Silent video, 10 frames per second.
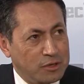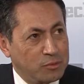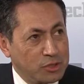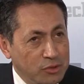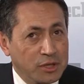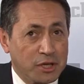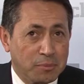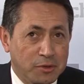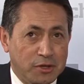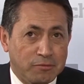we're doing a
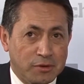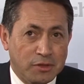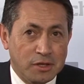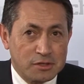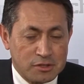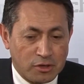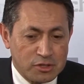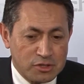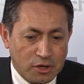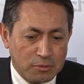couple of different things. So our
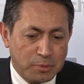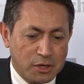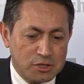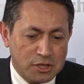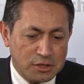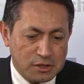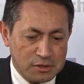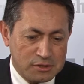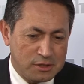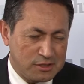STAR project,
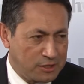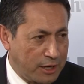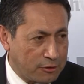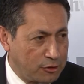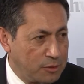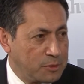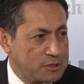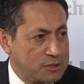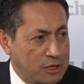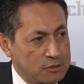it's an acronym that
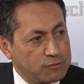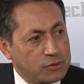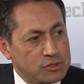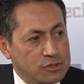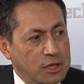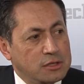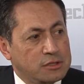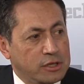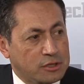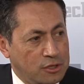stands for State
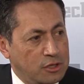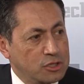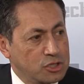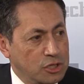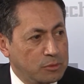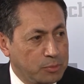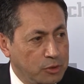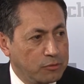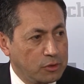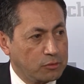Technology
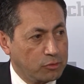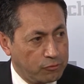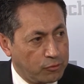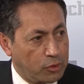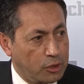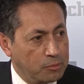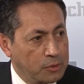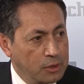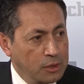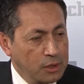Approval Reform.
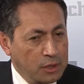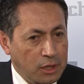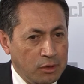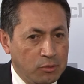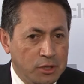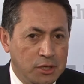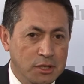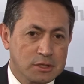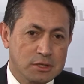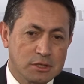And what it
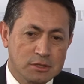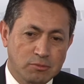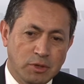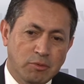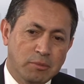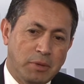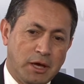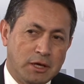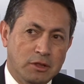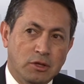is we went
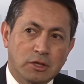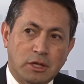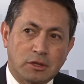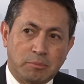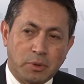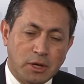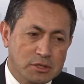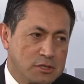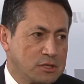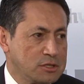back and looked at the
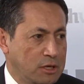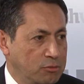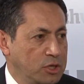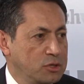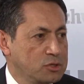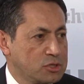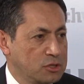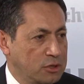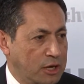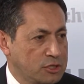processes that we use
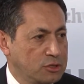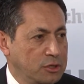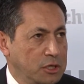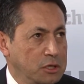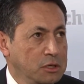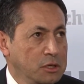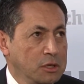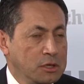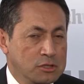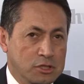to actually
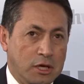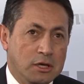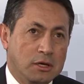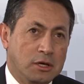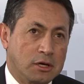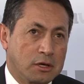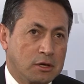take a